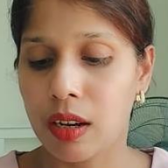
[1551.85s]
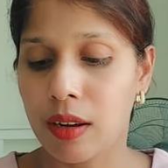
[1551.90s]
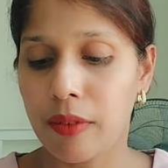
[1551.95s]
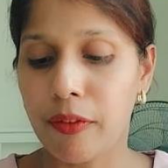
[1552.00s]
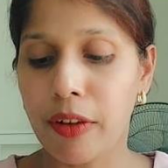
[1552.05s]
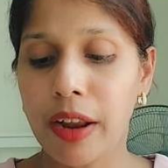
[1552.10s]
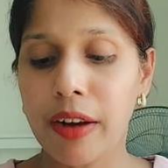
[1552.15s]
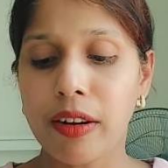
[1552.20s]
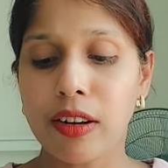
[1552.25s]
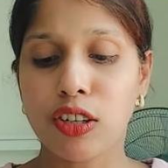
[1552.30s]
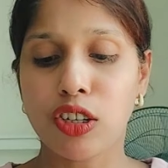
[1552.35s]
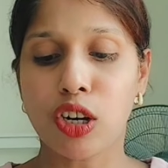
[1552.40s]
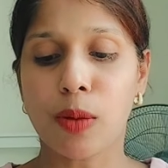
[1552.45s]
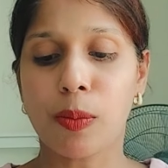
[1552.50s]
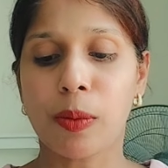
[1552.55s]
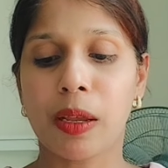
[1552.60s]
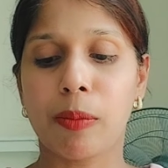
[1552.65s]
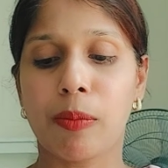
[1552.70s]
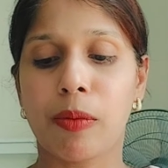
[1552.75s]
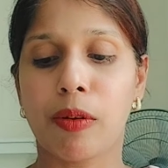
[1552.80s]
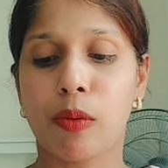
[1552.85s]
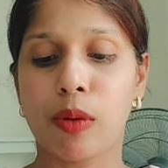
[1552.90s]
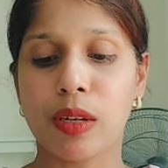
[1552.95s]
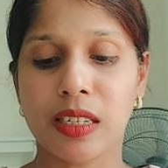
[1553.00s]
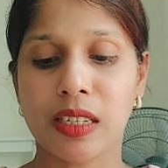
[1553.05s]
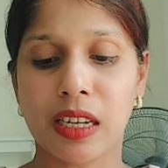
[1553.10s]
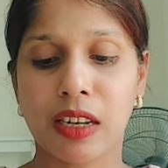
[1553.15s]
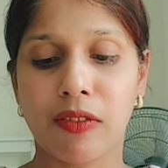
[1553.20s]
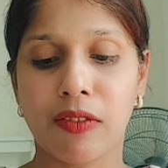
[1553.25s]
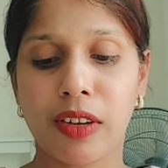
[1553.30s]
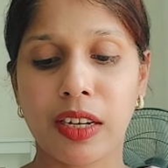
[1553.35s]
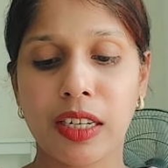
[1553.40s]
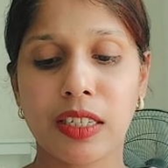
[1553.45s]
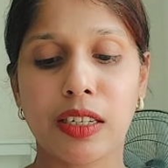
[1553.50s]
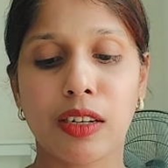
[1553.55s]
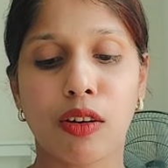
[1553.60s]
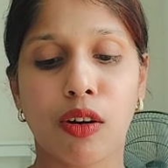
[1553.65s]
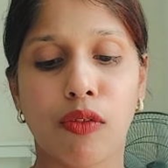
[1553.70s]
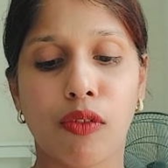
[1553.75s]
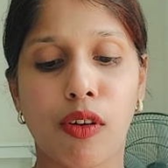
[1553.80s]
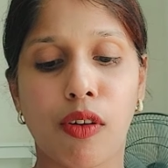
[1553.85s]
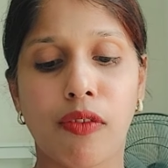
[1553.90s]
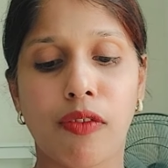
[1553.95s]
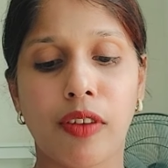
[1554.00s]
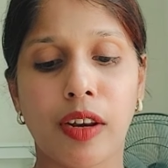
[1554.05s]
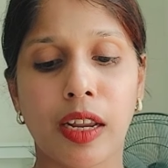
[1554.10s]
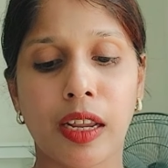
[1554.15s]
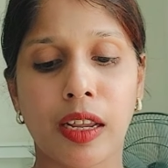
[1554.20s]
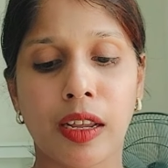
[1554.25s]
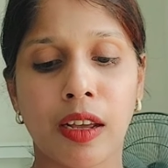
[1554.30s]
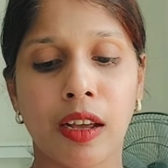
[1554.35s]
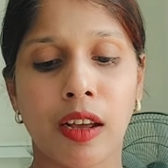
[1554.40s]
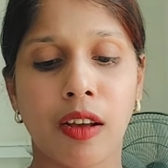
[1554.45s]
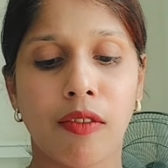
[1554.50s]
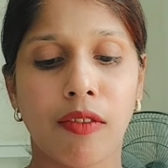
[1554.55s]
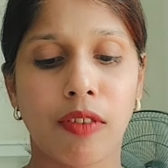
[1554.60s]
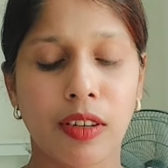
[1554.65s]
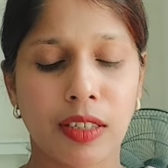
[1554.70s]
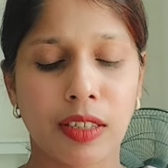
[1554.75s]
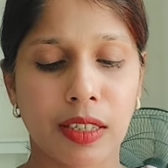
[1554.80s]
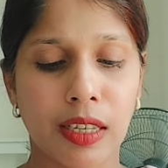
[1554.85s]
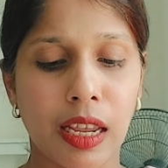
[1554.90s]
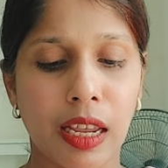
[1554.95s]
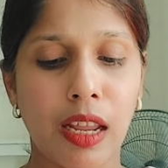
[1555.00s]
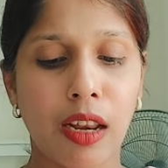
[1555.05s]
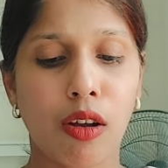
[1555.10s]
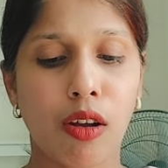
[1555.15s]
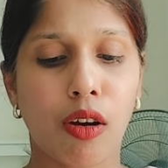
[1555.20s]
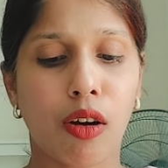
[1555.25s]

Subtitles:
where a shopkeeper was convicted of offering for sale